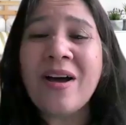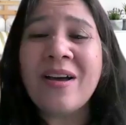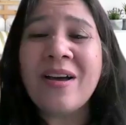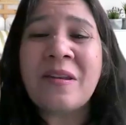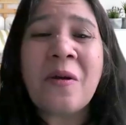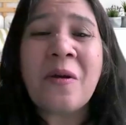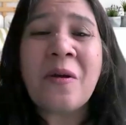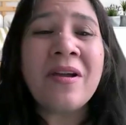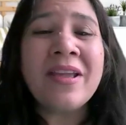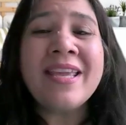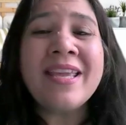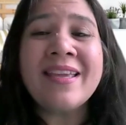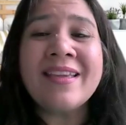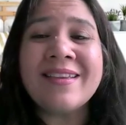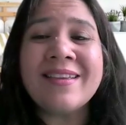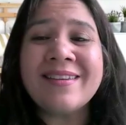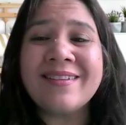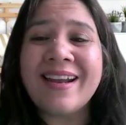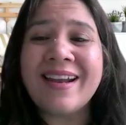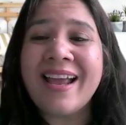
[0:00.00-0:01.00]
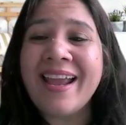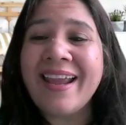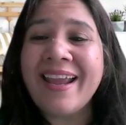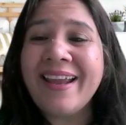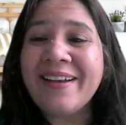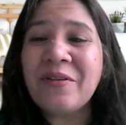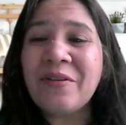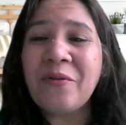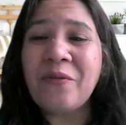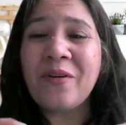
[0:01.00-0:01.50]
annoying,
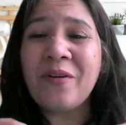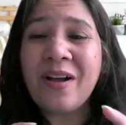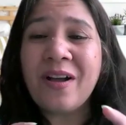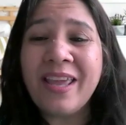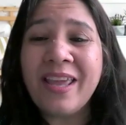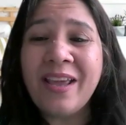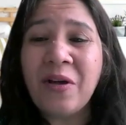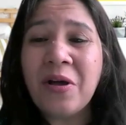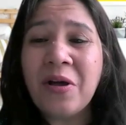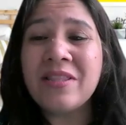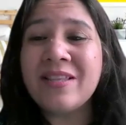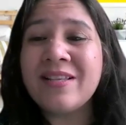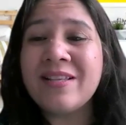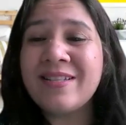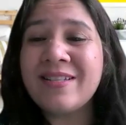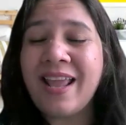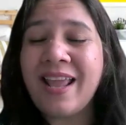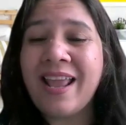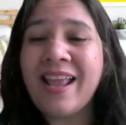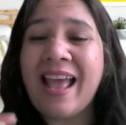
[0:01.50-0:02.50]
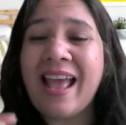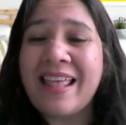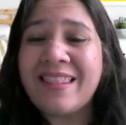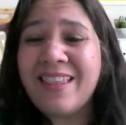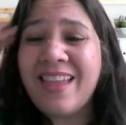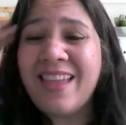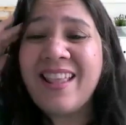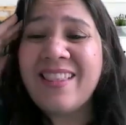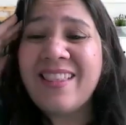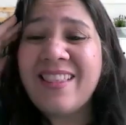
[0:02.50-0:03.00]
right? You're working on this thing,
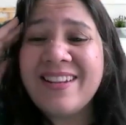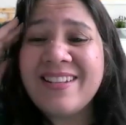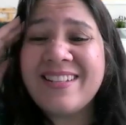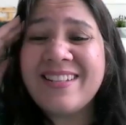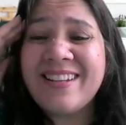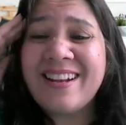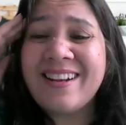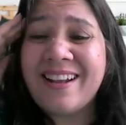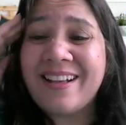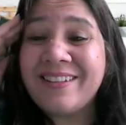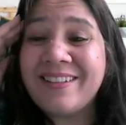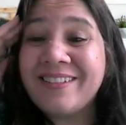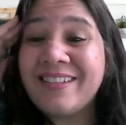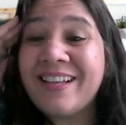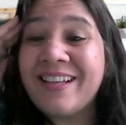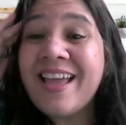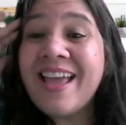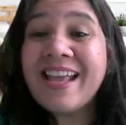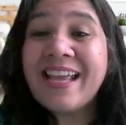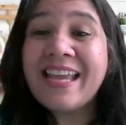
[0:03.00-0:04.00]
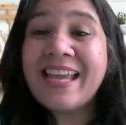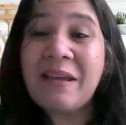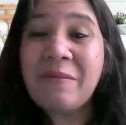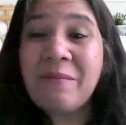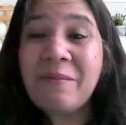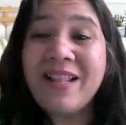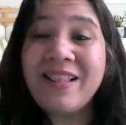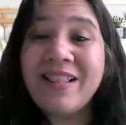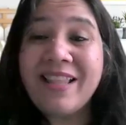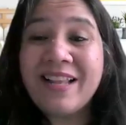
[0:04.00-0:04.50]
and then there is another
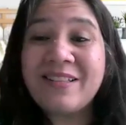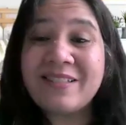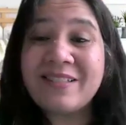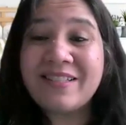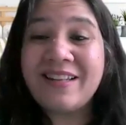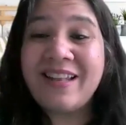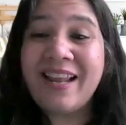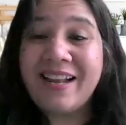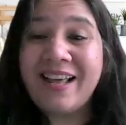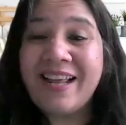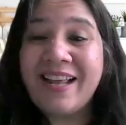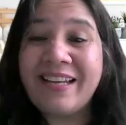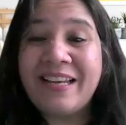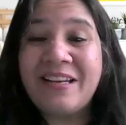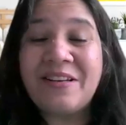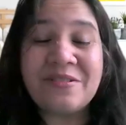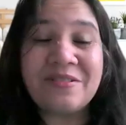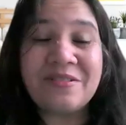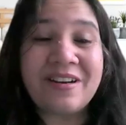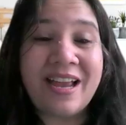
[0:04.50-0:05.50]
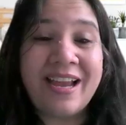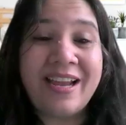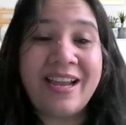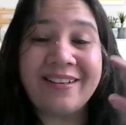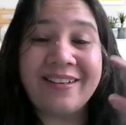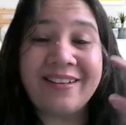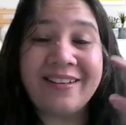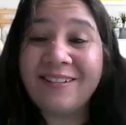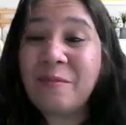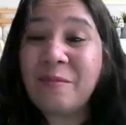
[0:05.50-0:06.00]
email that I need to write,
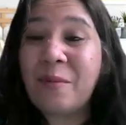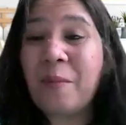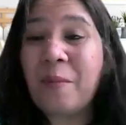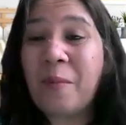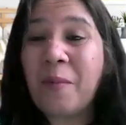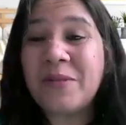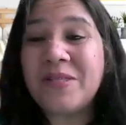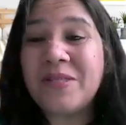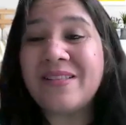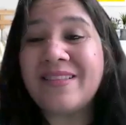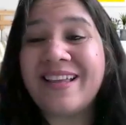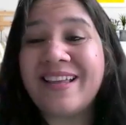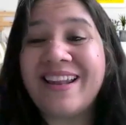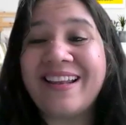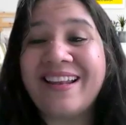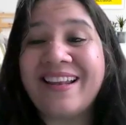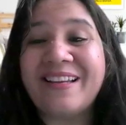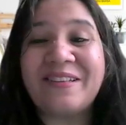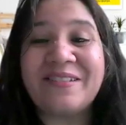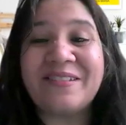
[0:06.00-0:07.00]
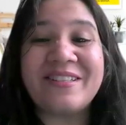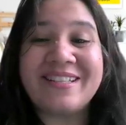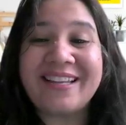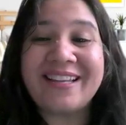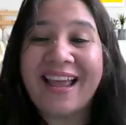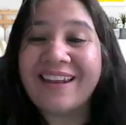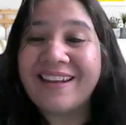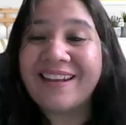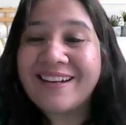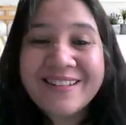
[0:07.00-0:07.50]
another proposal that I need to
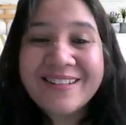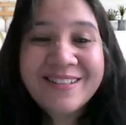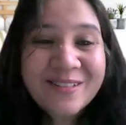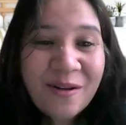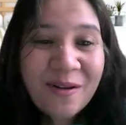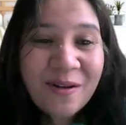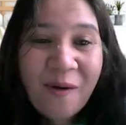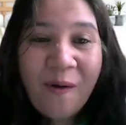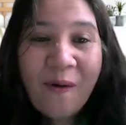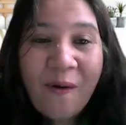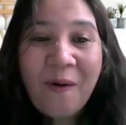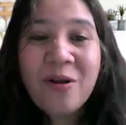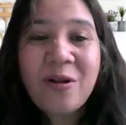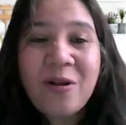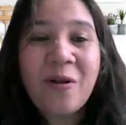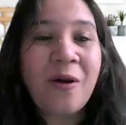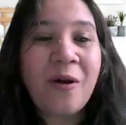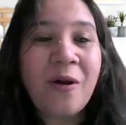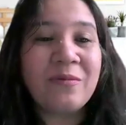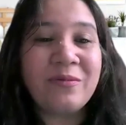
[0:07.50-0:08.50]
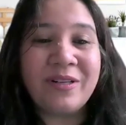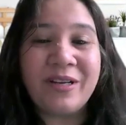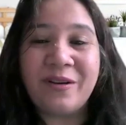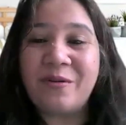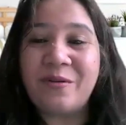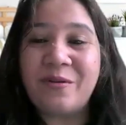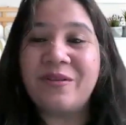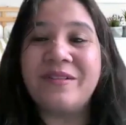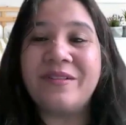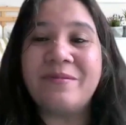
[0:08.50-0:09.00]
send, and it's all hovering
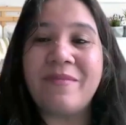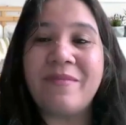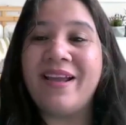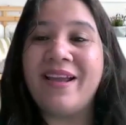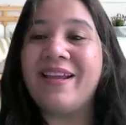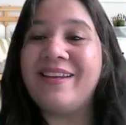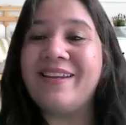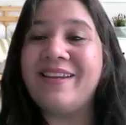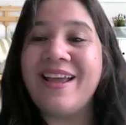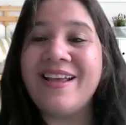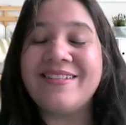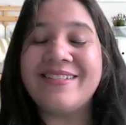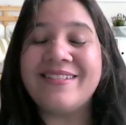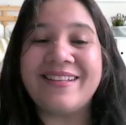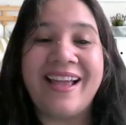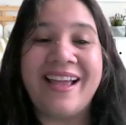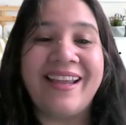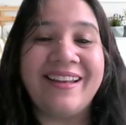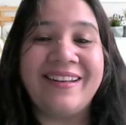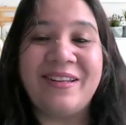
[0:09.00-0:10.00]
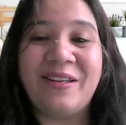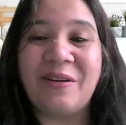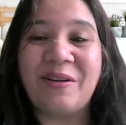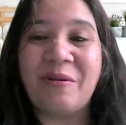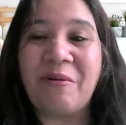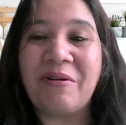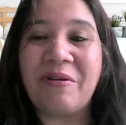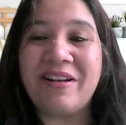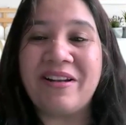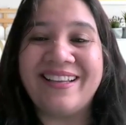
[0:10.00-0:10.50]
over the mind. Yes, I can
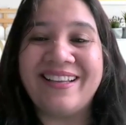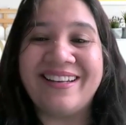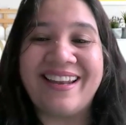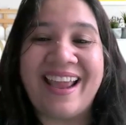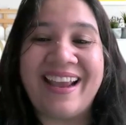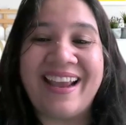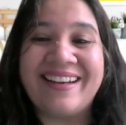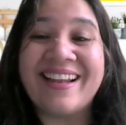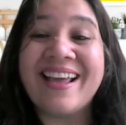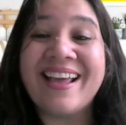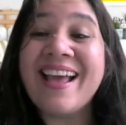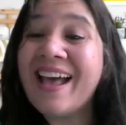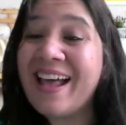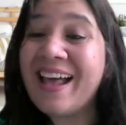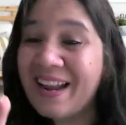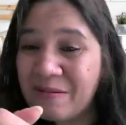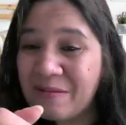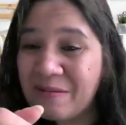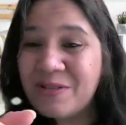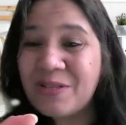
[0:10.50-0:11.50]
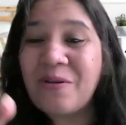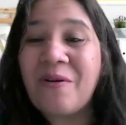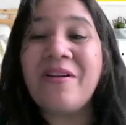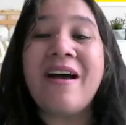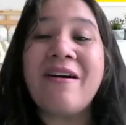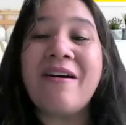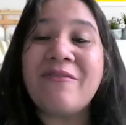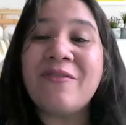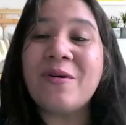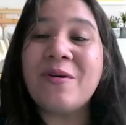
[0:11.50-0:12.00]
totally connect, and I'm sure
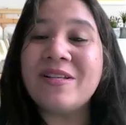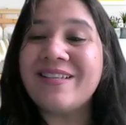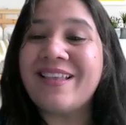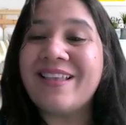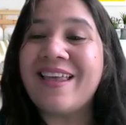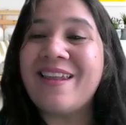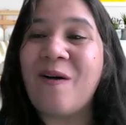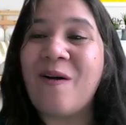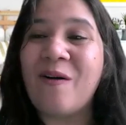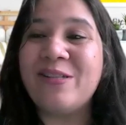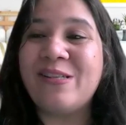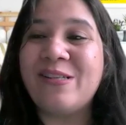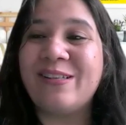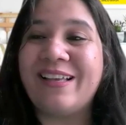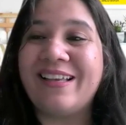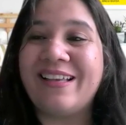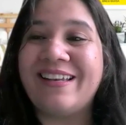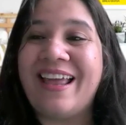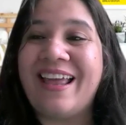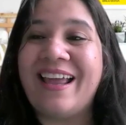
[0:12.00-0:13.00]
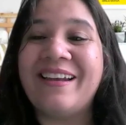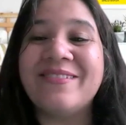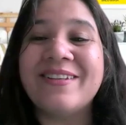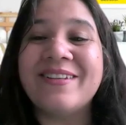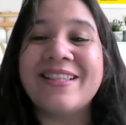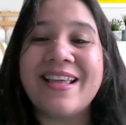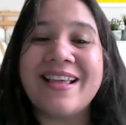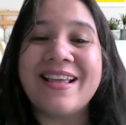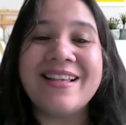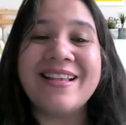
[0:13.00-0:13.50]
our viewers can also connect
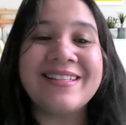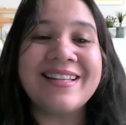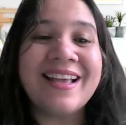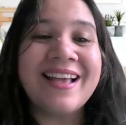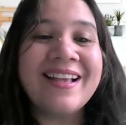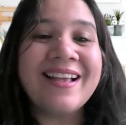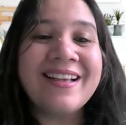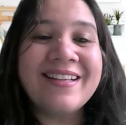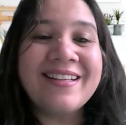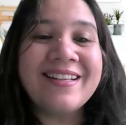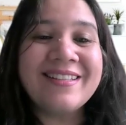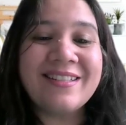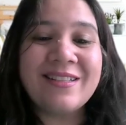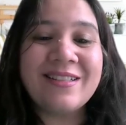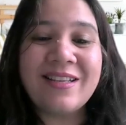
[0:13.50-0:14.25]
with this. So